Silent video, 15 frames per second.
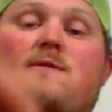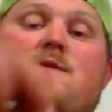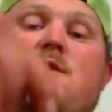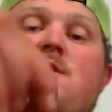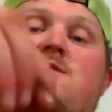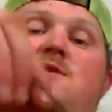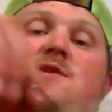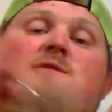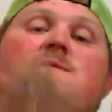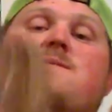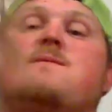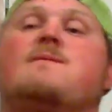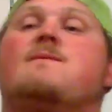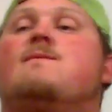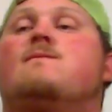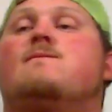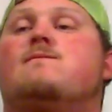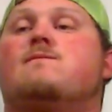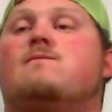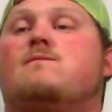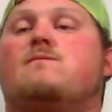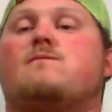you're fishing it,
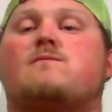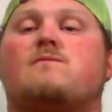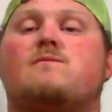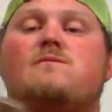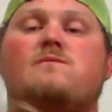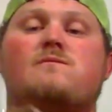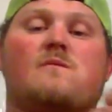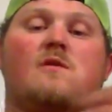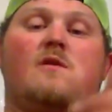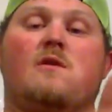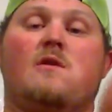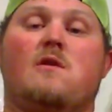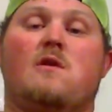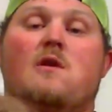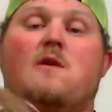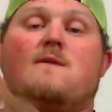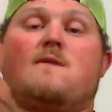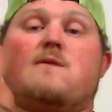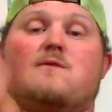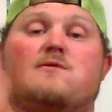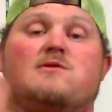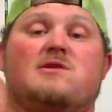
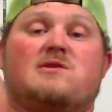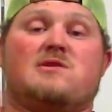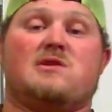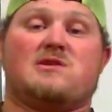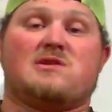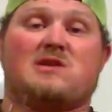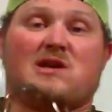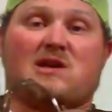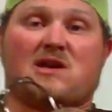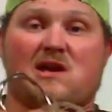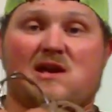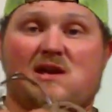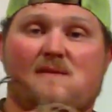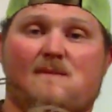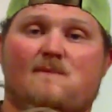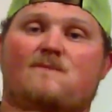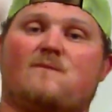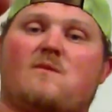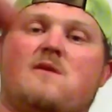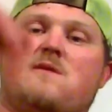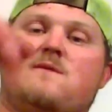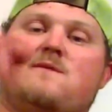of course it sits like that.
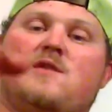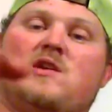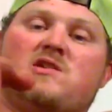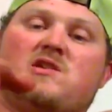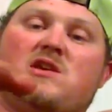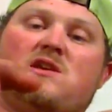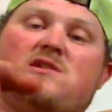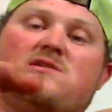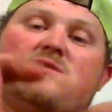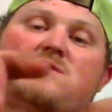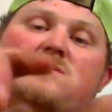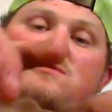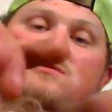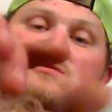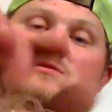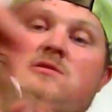Fish hits it,